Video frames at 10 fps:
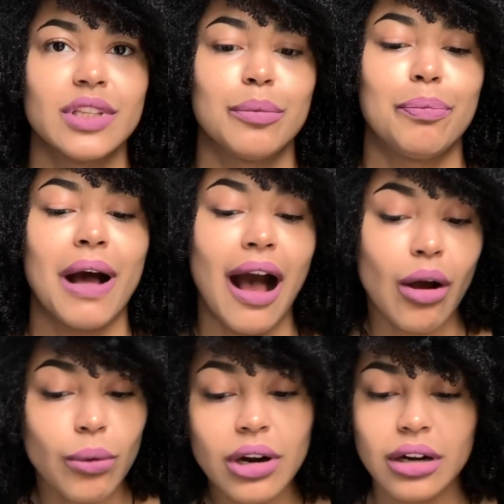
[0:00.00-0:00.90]
The
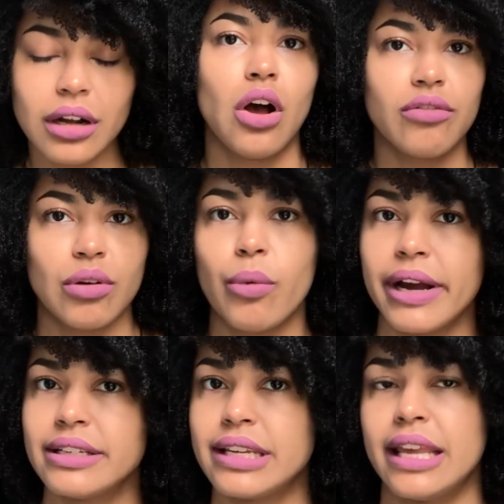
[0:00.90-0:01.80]
power of a
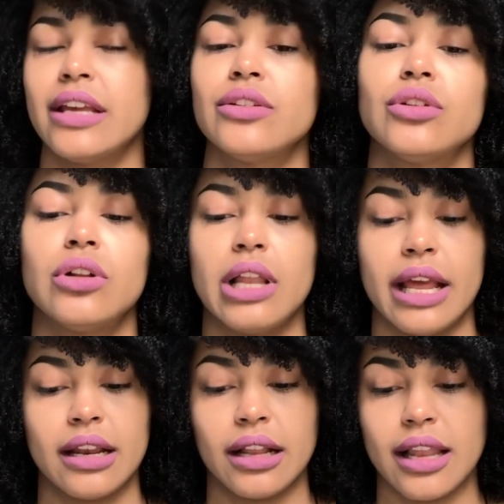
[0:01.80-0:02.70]
white candle
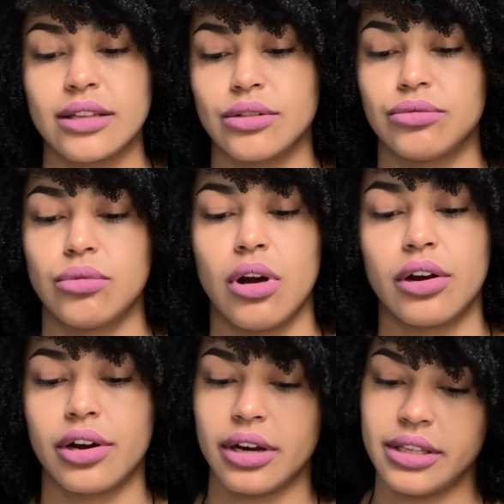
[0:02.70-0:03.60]
and a glass of
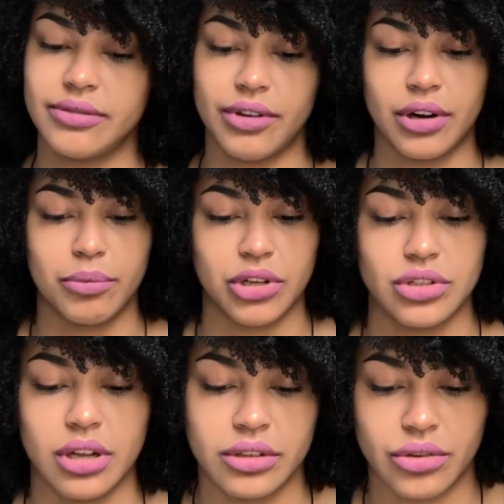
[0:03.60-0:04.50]
water is very
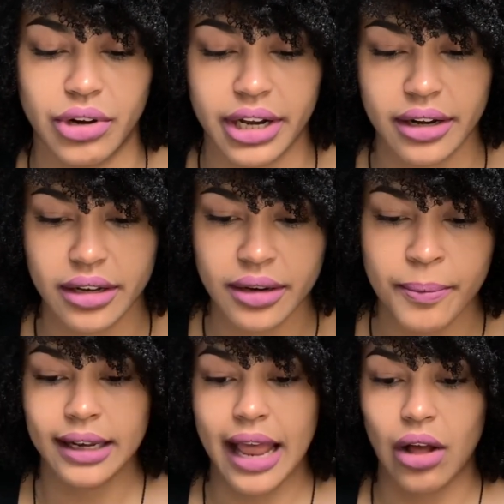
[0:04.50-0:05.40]
much underrated.
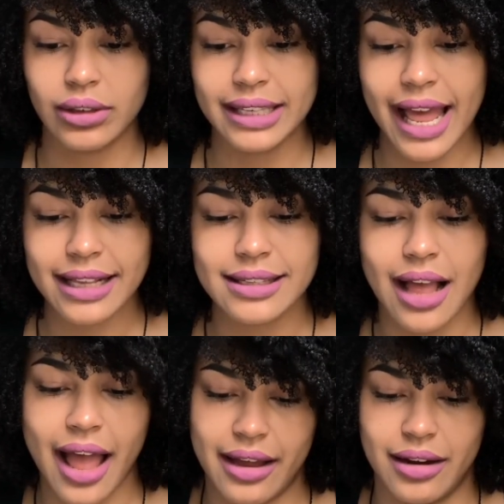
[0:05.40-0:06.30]
Now, next
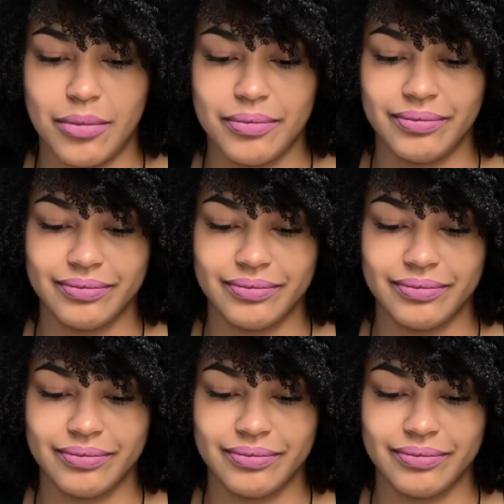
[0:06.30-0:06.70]
item,